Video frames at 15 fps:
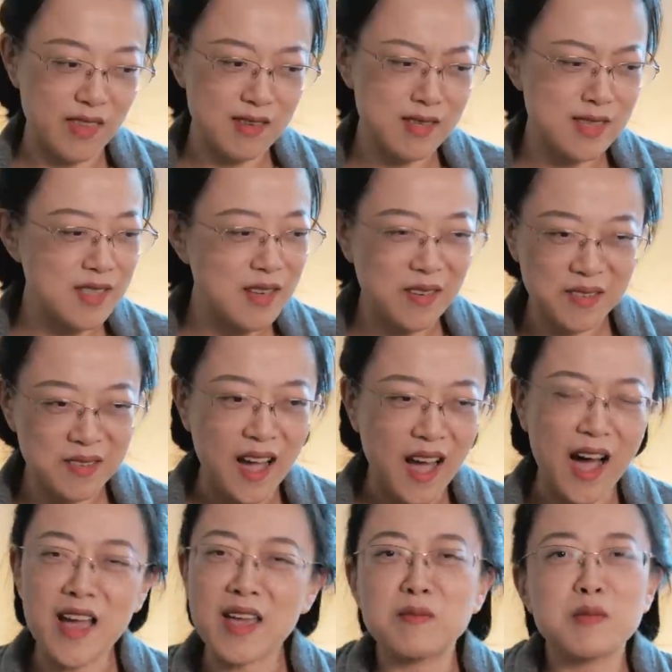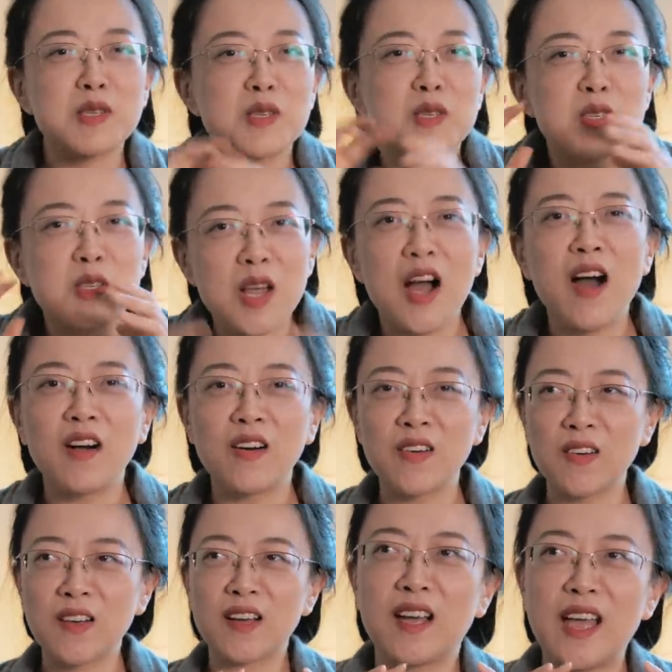Still, I am
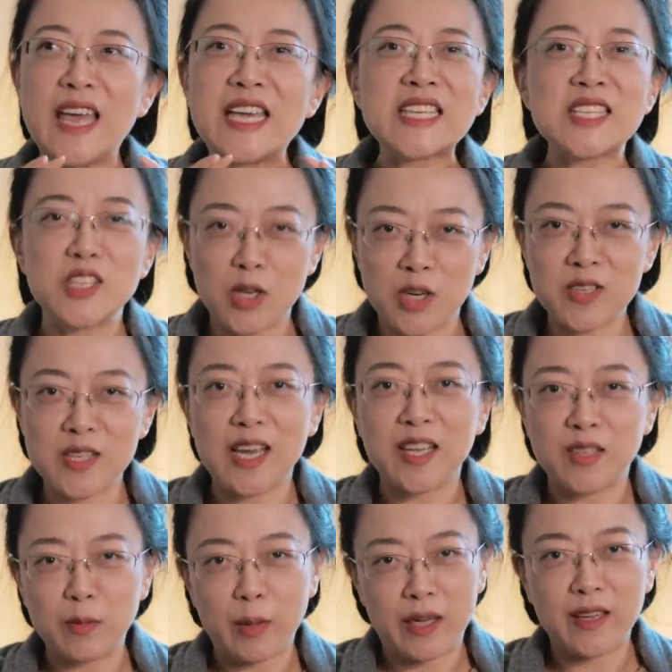so entertained by